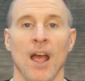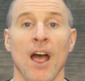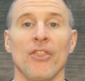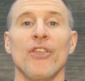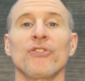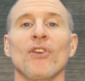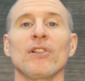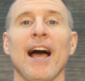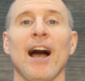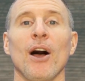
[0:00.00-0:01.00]
This
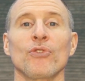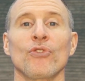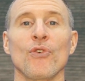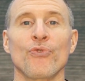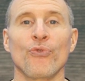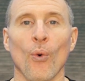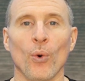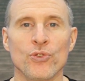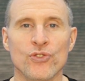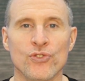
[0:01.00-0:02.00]
allows for
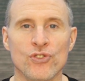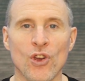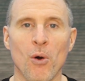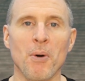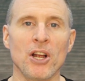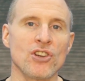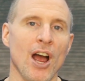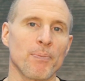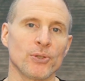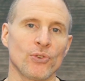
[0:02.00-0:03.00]
so much
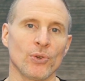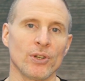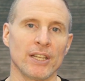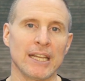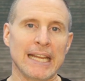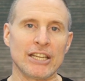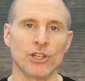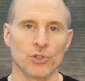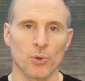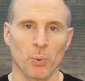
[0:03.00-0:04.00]
opportunity in your
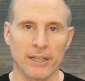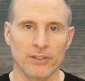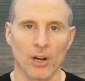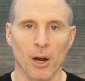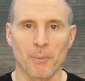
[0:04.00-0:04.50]
direct-to-garment